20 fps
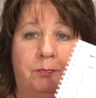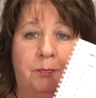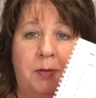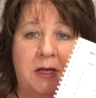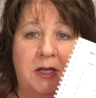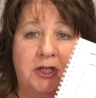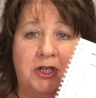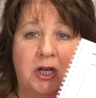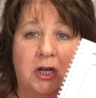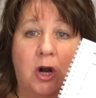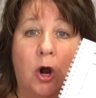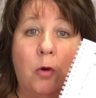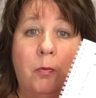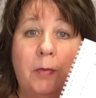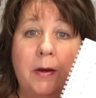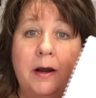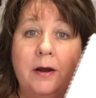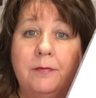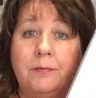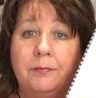pinch it
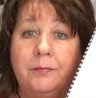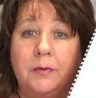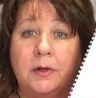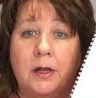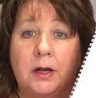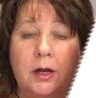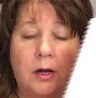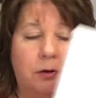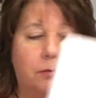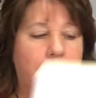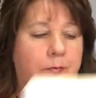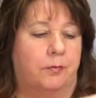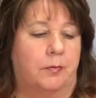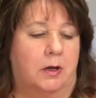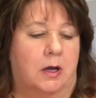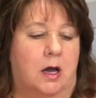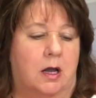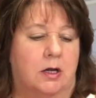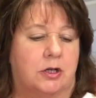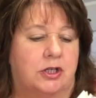open, you know,
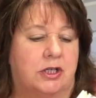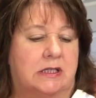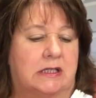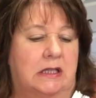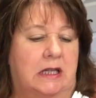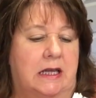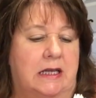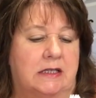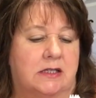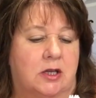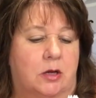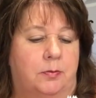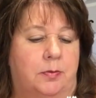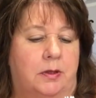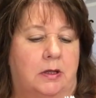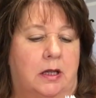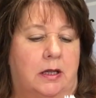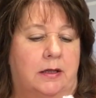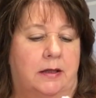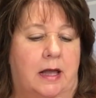kind of just lays
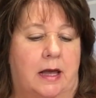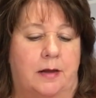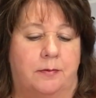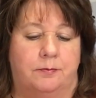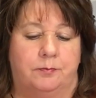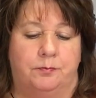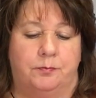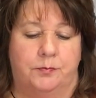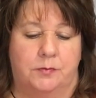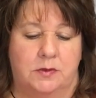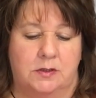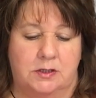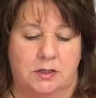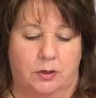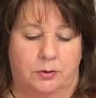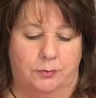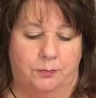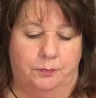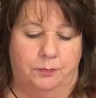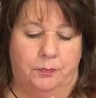open like that. So,